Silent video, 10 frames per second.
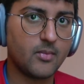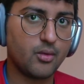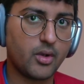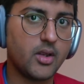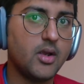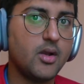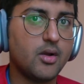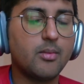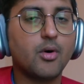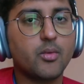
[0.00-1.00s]
Okay,
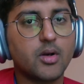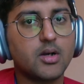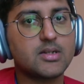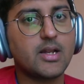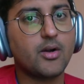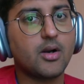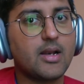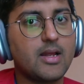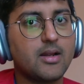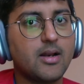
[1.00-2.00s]
remote workers are not
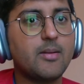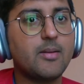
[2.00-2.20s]
like really